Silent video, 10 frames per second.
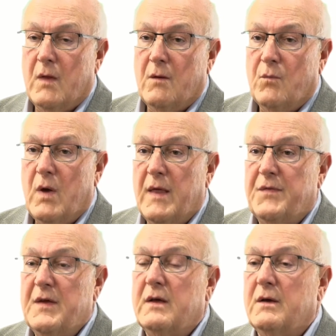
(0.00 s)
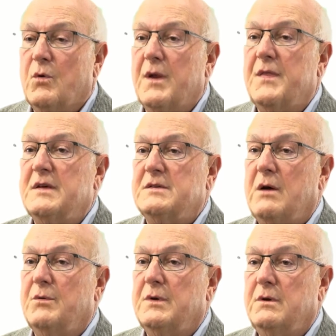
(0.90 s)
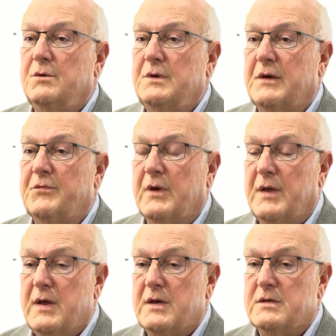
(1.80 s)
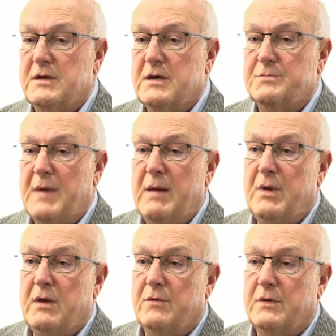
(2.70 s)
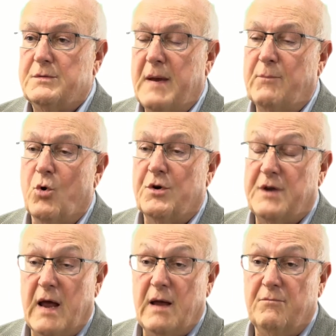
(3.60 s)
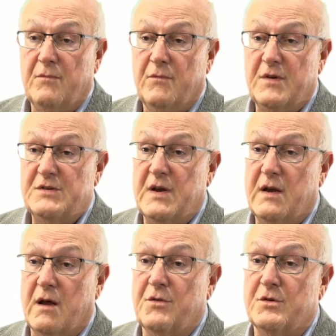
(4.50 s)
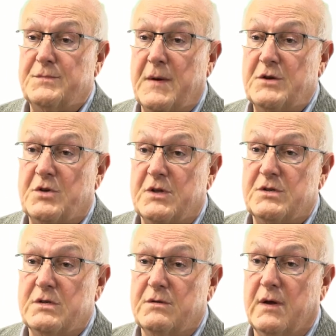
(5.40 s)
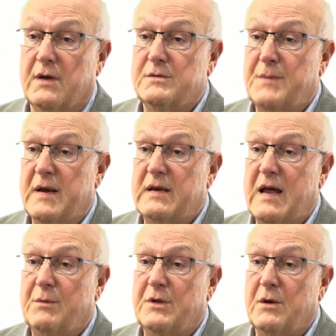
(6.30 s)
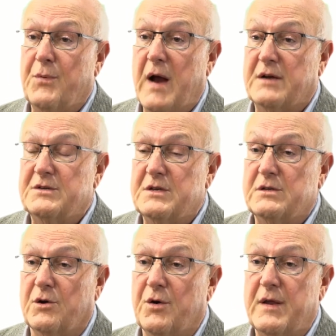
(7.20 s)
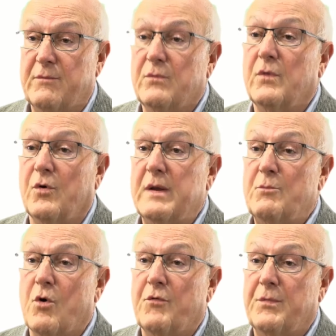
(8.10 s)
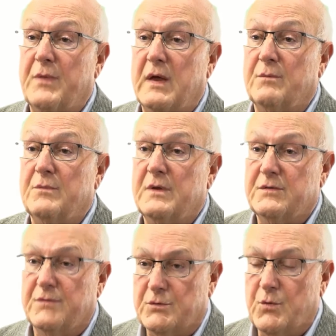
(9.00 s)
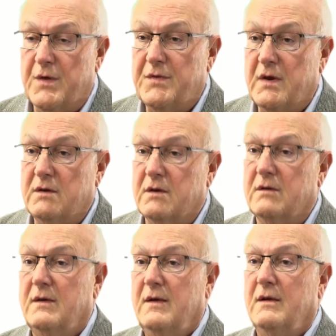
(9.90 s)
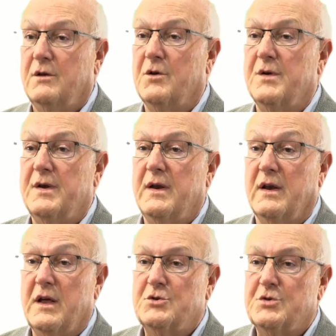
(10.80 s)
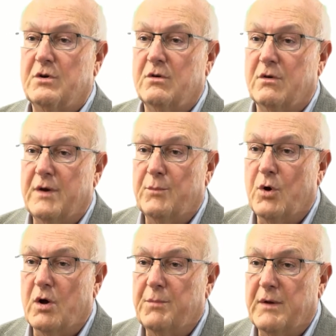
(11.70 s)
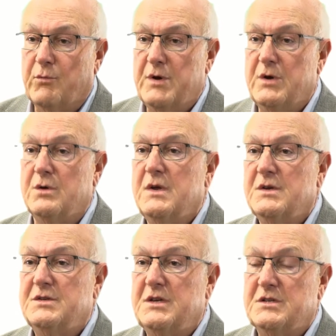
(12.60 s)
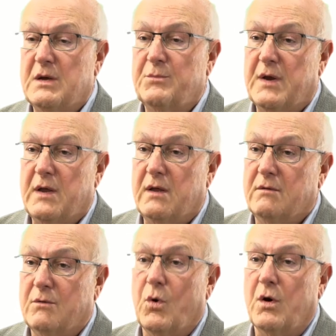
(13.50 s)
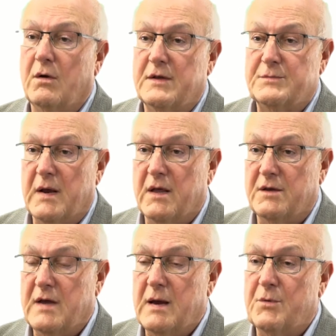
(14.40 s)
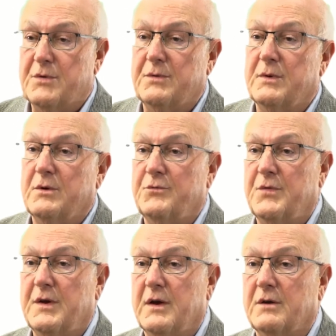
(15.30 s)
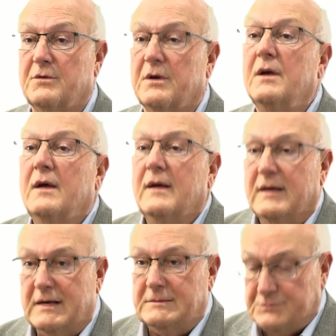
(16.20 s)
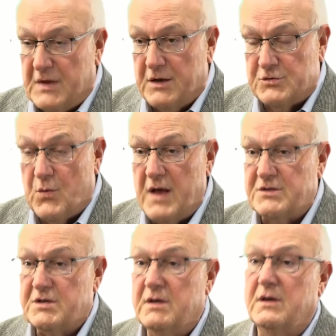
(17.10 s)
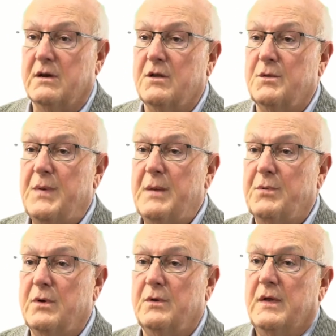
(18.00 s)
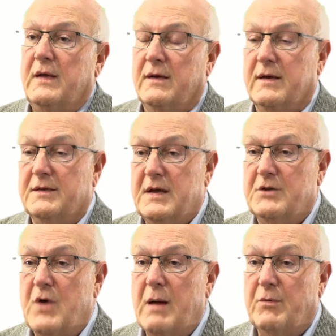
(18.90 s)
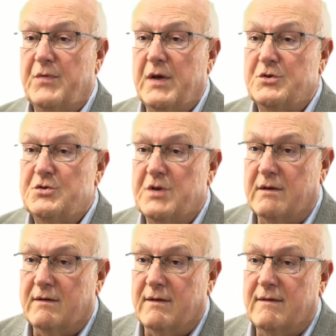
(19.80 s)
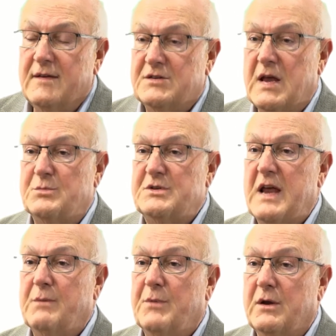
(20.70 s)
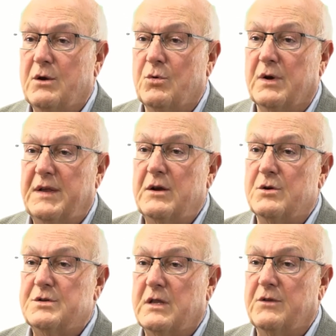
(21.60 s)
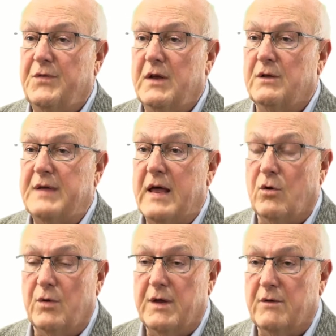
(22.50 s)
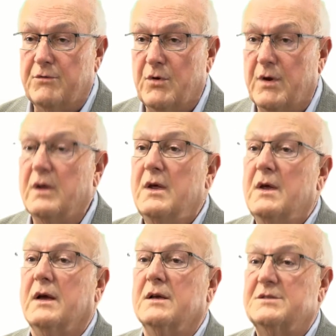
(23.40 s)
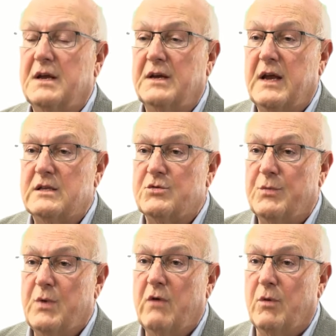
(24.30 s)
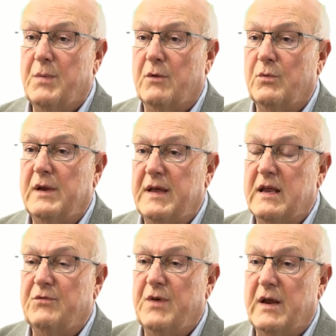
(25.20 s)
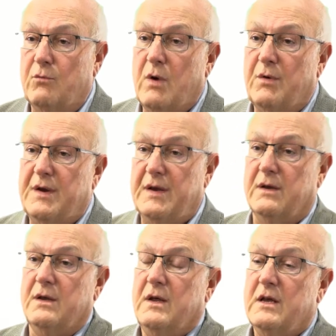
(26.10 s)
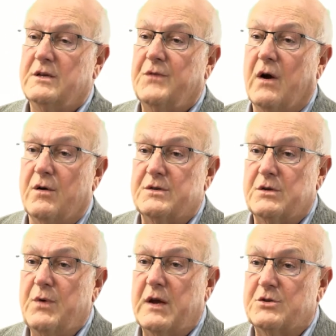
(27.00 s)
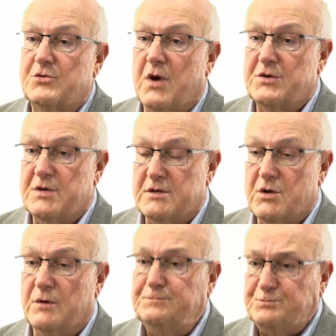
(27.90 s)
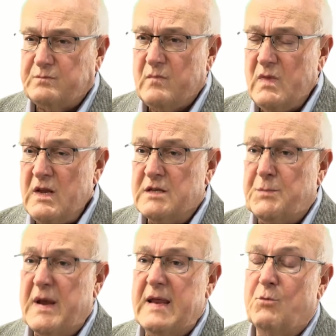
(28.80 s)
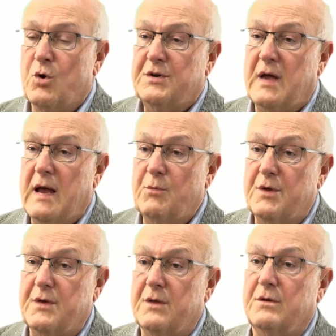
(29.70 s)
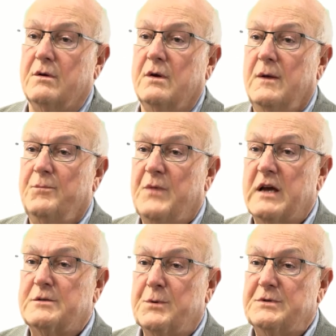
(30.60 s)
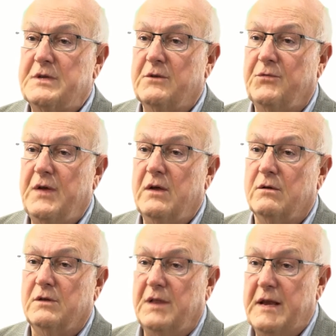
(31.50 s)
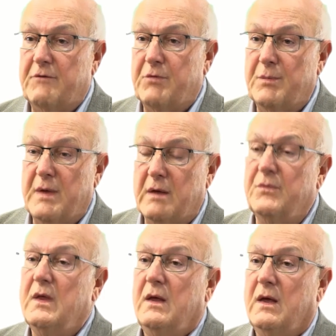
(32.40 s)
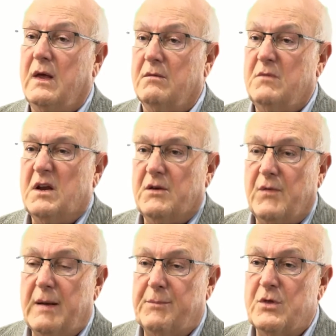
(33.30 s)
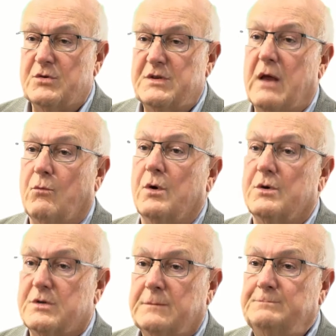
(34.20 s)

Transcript: Well, I think one of the things I would do differently is maybe spend more time visiting other specialists and spending time in their practices, learning more from them. It's one thing to learn it in a lecture or in a book, but when you see somebody work, I spent a lot of time with my good friend Dr. Neil Swanson and other people, Ted Tromovich and Sam Stegman, who were leaders in the field not only of doing skin cancer removal, but really innovated what we did as far as a reconstruction. So spending more time with other experts in the field, gleaning from them, and developing those networks.